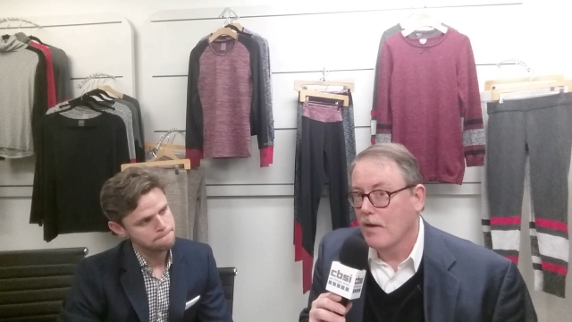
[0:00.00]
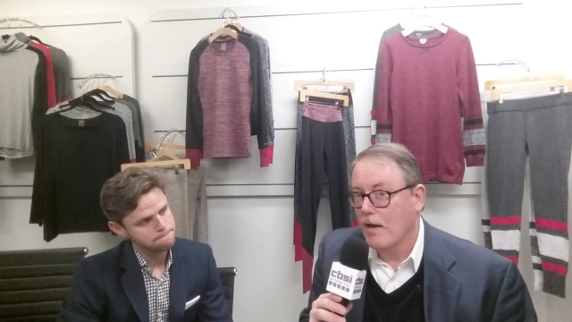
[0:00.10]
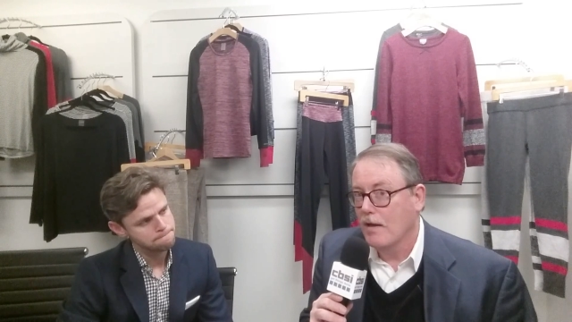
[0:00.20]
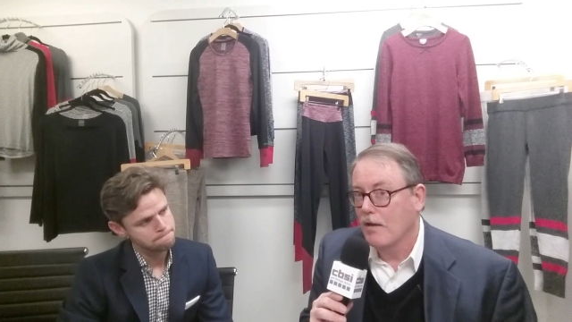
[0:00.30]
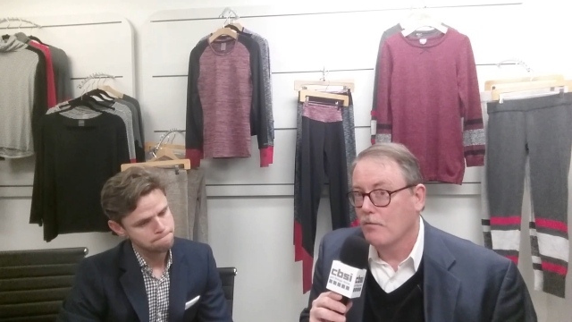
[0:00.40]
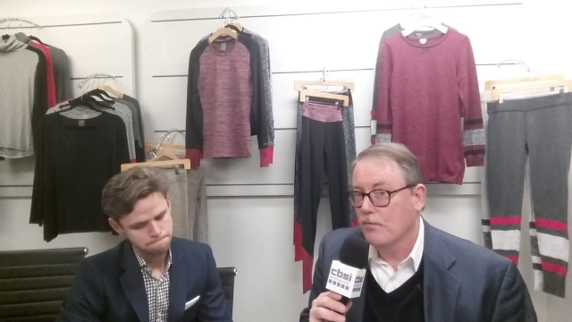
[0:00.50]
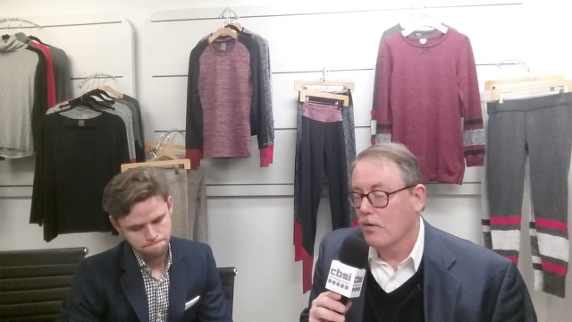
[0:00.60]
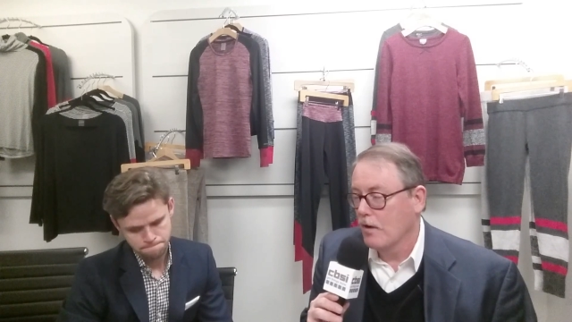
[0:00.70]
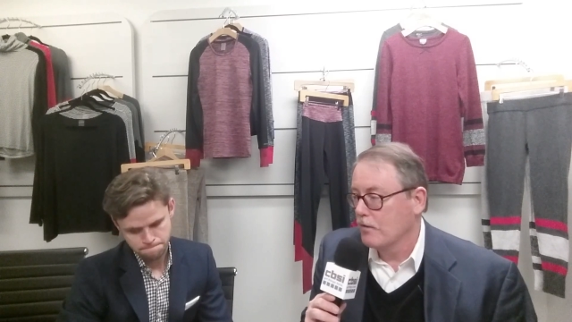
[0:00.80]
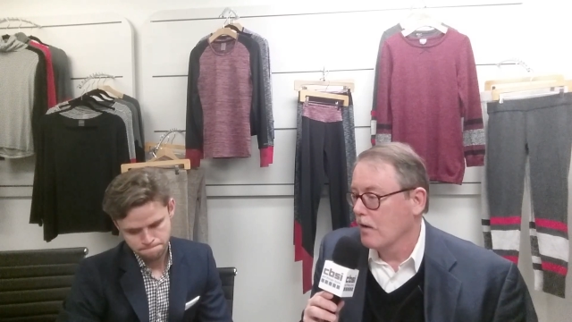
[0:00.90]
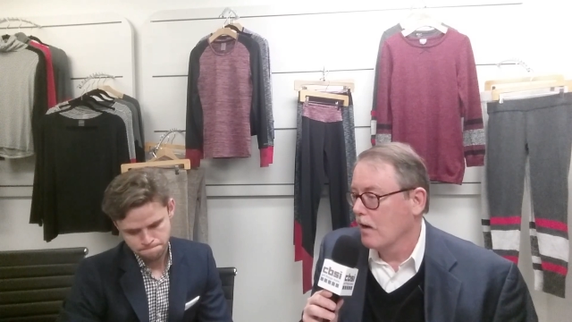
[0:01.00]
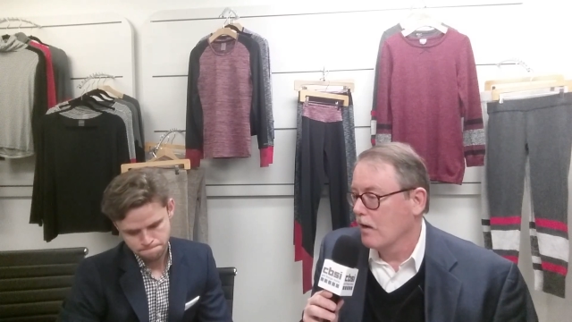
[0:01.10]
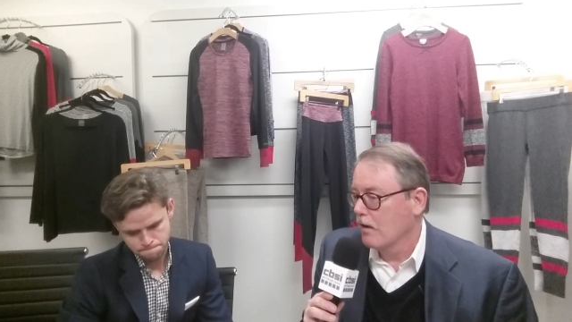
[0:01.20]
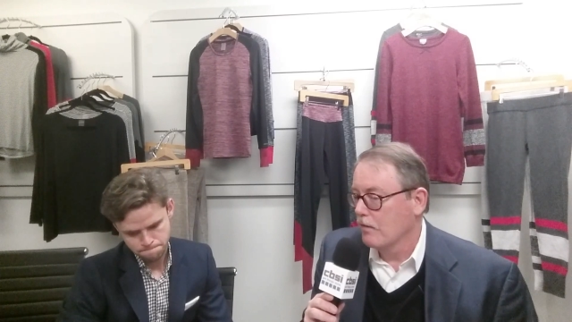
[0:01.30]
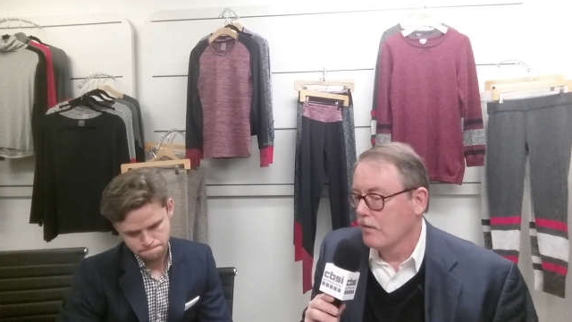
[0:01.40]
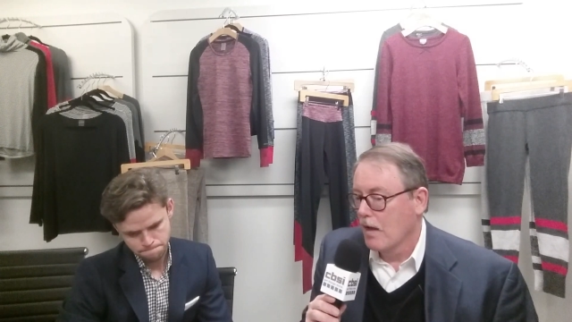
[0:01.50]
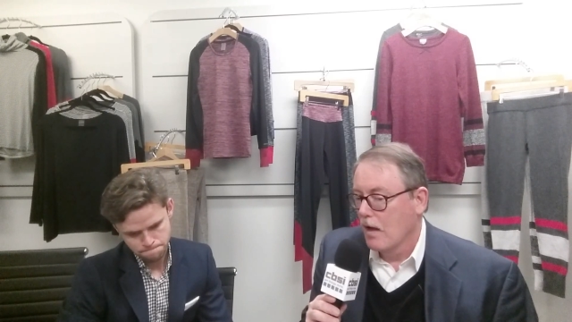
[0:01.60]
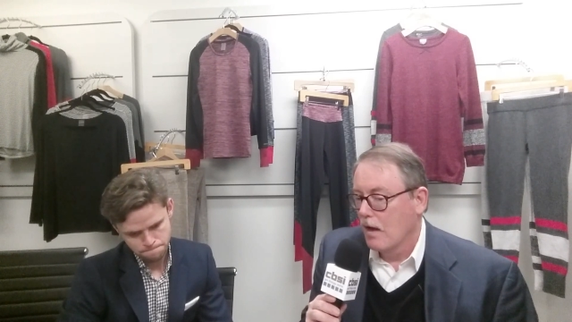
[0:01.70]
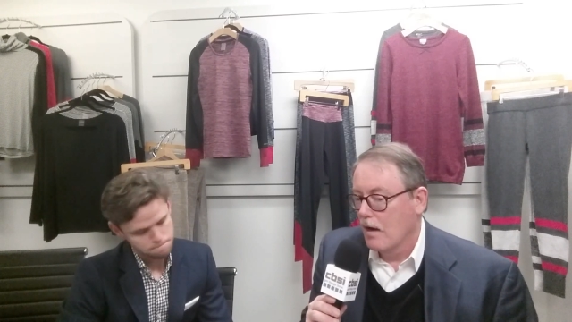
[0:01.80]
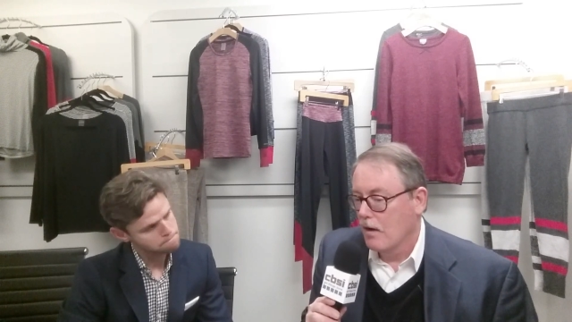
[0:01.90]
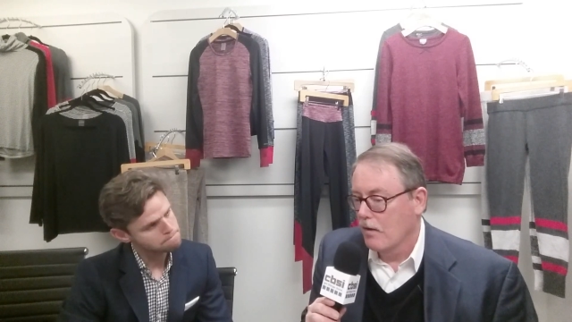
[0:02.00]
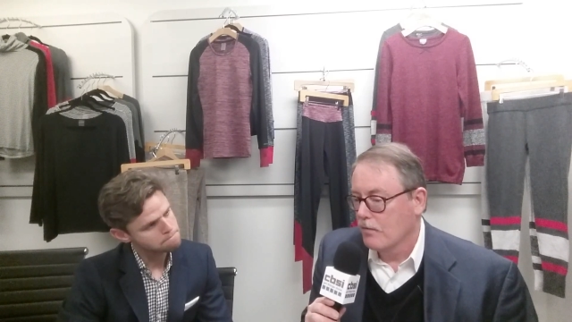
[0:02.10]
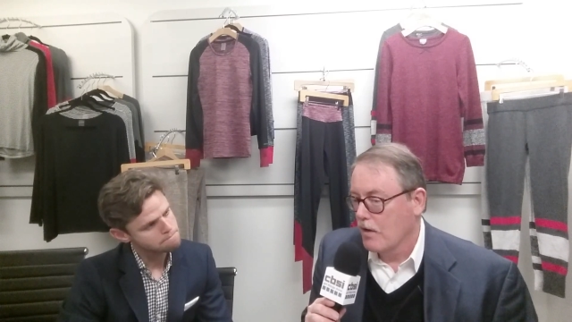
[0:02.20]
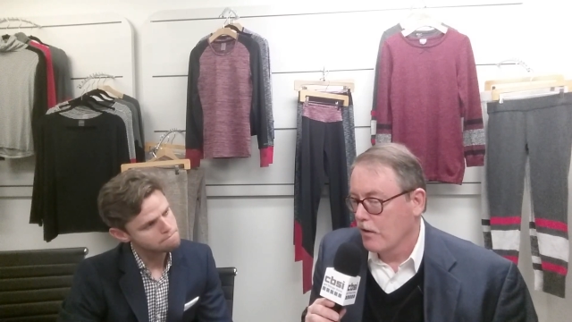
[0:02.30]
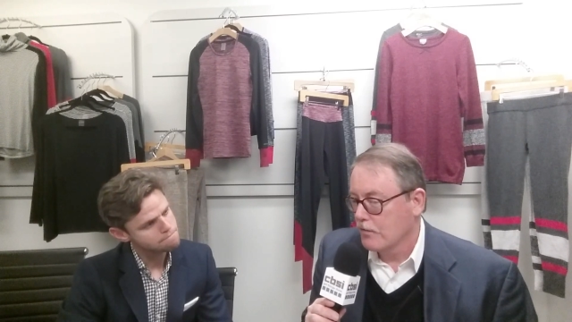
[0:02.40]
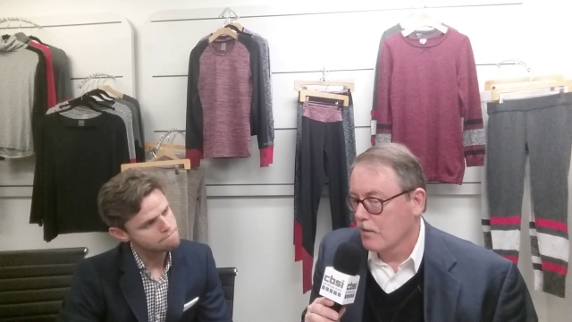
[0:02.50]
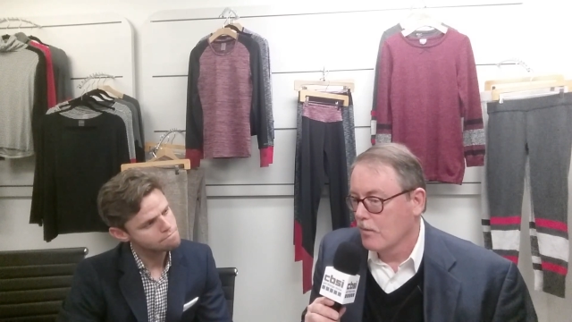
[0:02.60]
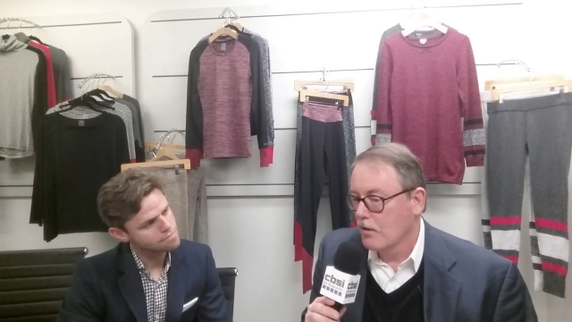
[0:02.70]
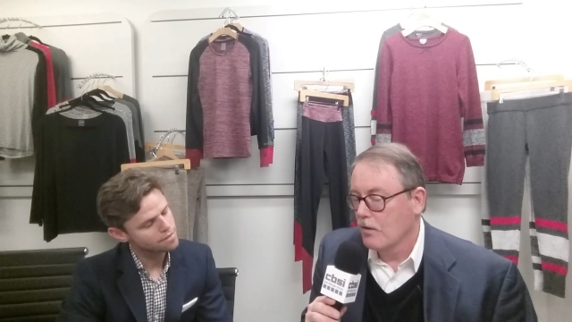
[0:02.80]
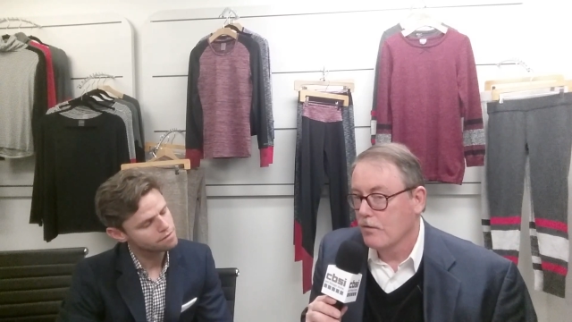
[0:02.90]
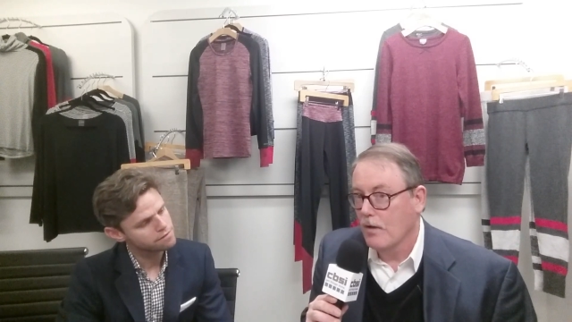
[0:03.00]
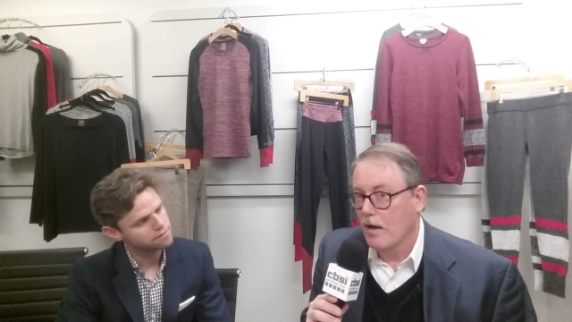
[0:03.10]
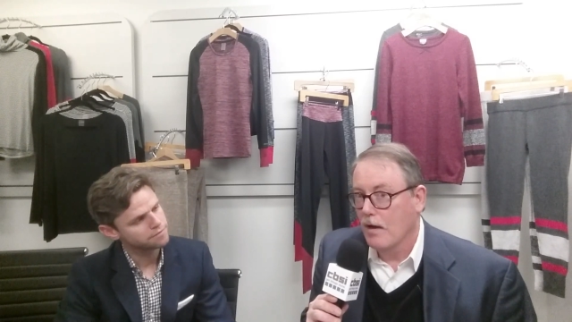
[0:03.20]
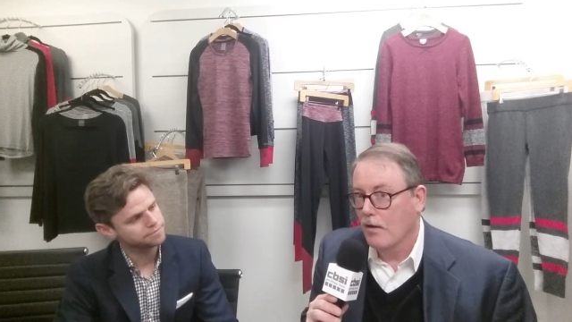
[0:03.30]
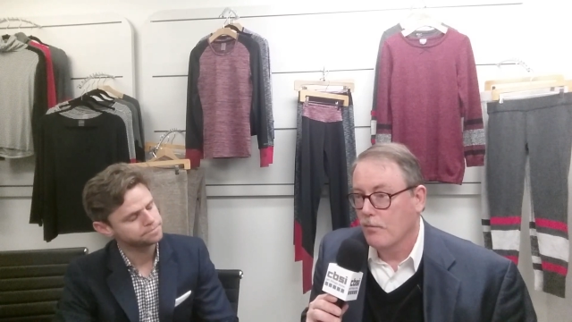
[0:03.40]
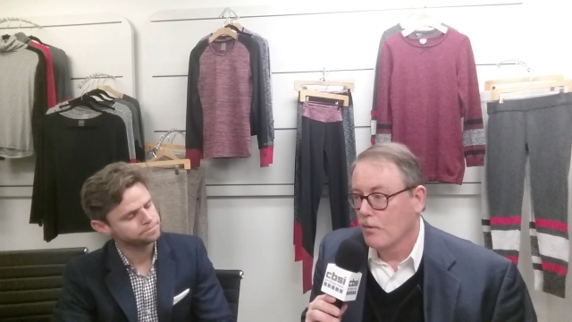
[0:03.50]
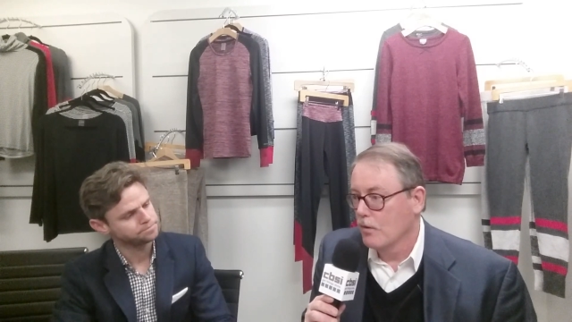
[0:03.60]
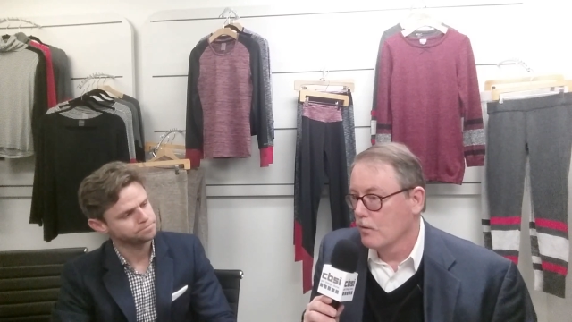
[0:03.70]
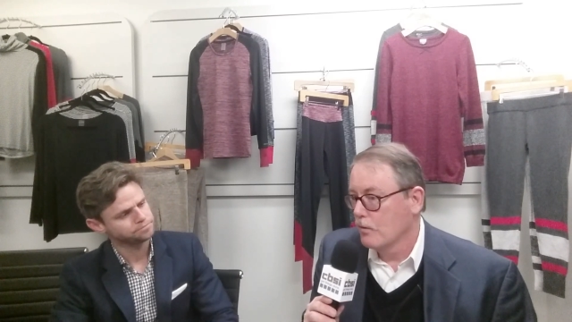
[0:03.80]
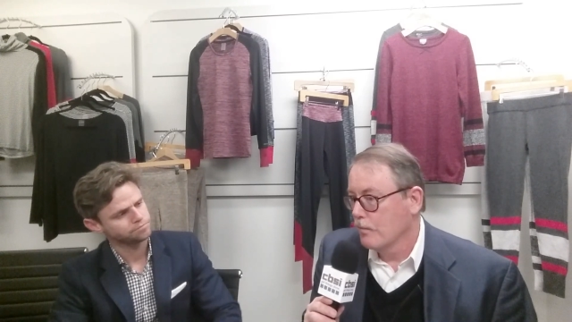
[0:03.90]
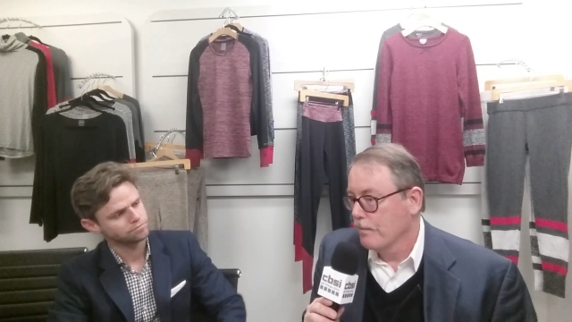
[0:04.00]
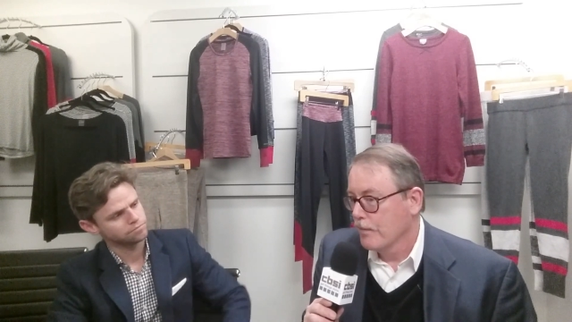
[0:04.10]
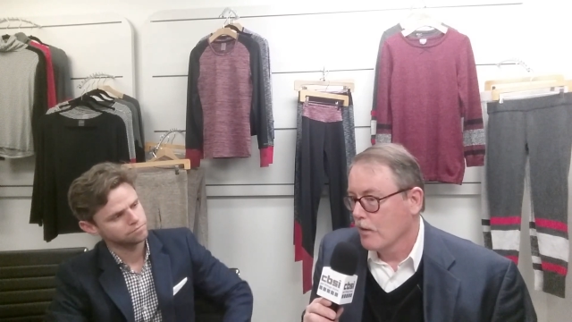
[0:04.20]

Speaker 1: stay in front of of customers uh, through